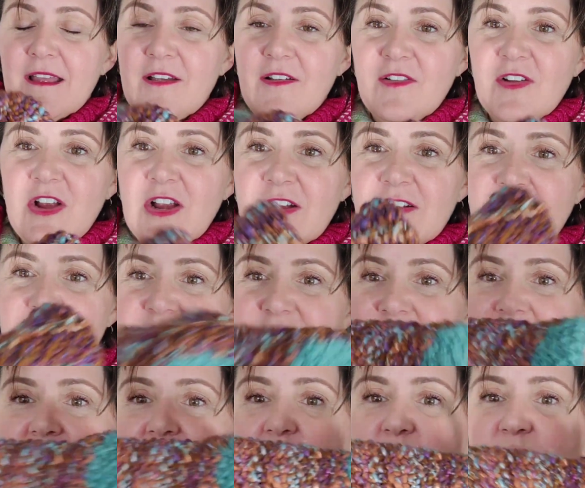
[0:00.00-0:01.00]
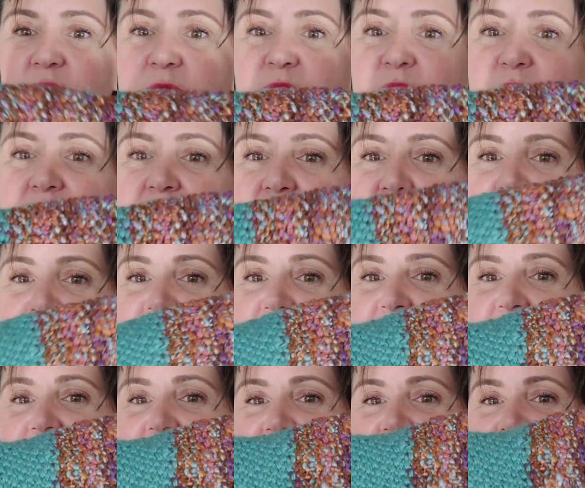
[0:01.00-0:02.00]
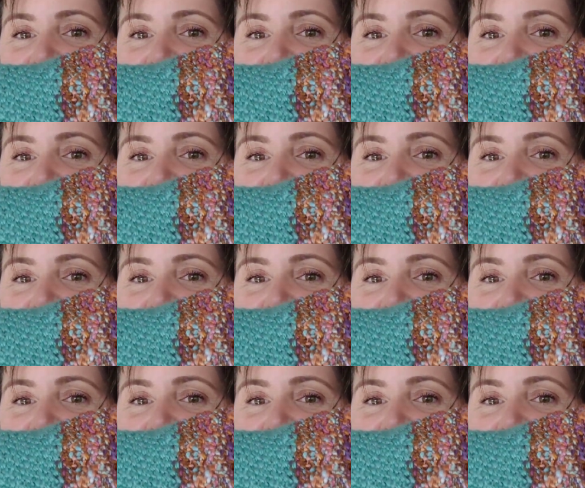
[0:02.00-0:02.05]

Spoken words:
over here, there's a little more blue in the,